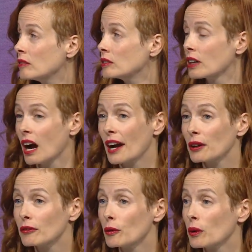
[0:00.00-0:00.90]
to
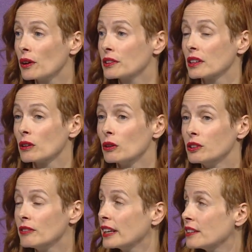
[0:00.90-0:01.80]
hire for, to
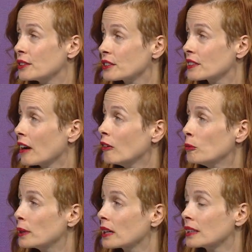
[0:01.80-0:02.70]
cultivate in
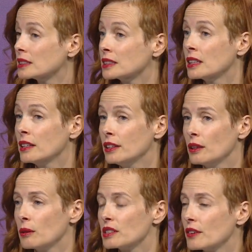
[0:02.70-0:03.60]
yourself, because
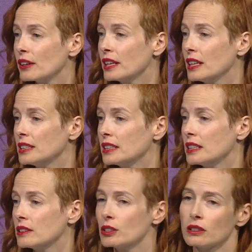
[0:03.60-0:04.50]
it's very
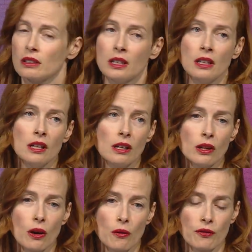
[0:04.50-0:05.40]
easy to
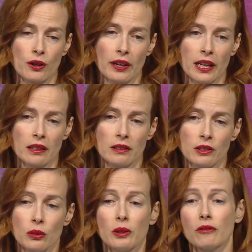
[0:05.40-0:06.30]
go for a
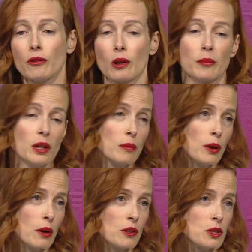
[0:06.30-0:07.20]
do-it-for-me
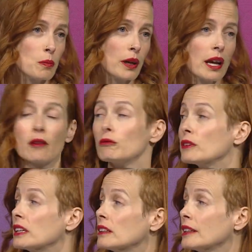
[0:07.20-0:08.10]
approach, but I
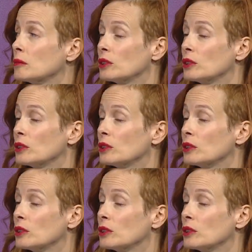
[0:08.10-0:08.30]
really am